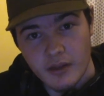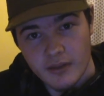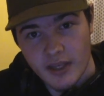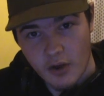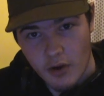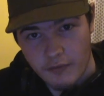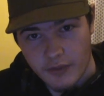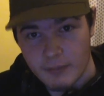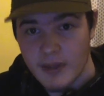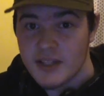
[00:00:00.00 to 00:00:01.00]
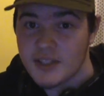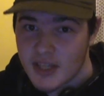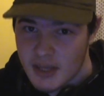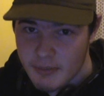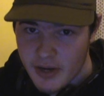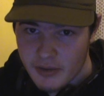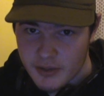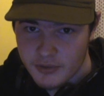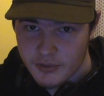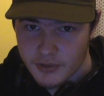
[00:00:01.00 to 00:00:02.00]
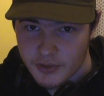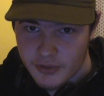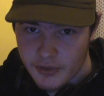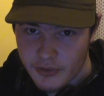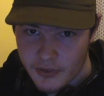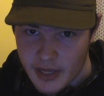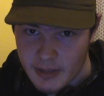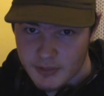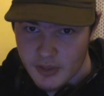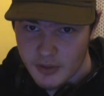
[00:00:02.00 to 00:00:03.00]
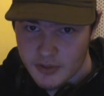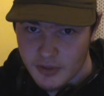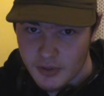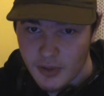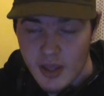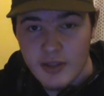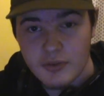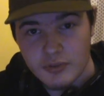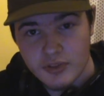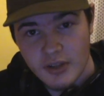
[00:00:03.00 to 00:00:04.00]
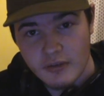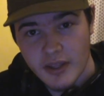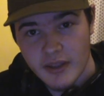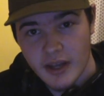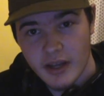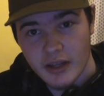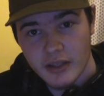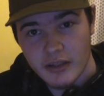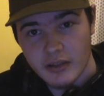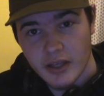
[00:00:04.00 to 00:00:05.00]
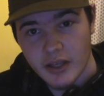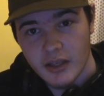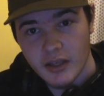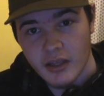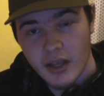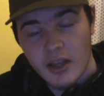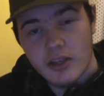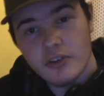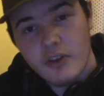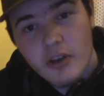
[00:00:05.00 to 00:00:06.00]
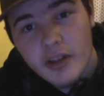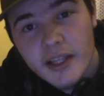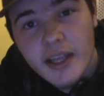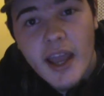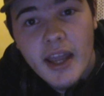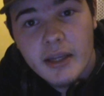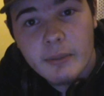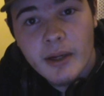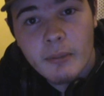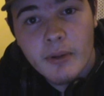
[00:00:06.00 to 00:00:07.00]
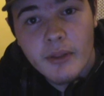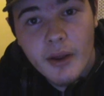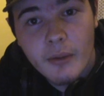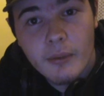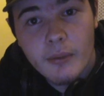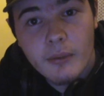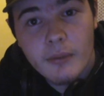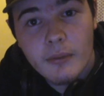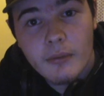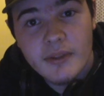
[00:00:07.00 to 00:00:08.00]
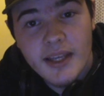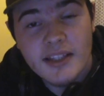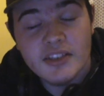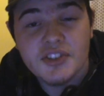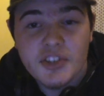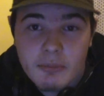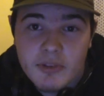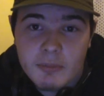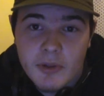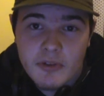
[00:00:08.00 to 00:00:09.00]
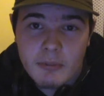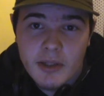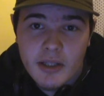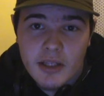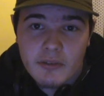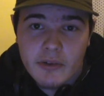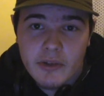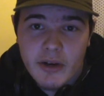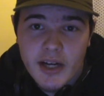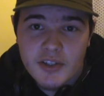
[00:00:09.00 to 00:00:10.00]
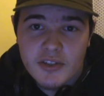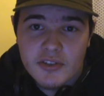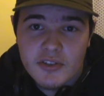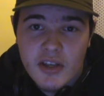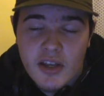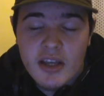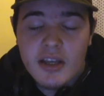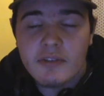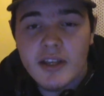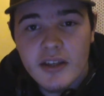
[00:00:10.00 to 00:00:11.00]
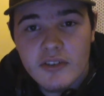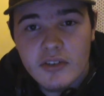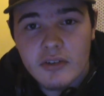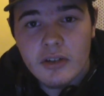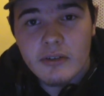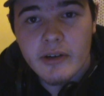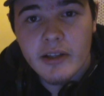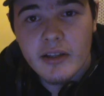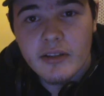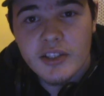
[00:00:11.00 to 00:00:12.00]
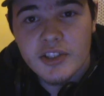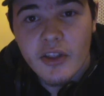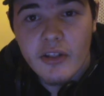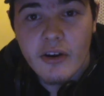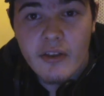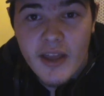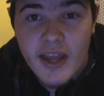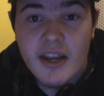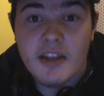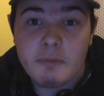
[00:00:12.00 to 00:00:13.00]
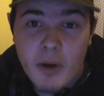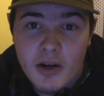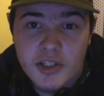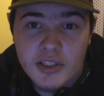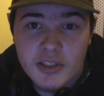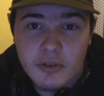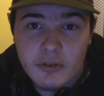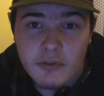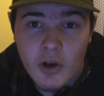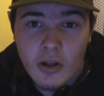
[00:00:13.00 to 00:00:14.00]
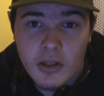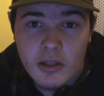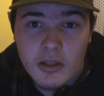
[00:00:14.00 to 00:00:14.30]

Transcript: Take it off them. Set parental controls on their games console. Do stuff like that. Okay? You're not going to get anywhere without taking some responsibility for your actions. If kids are going around killing each other, then it's partially your fault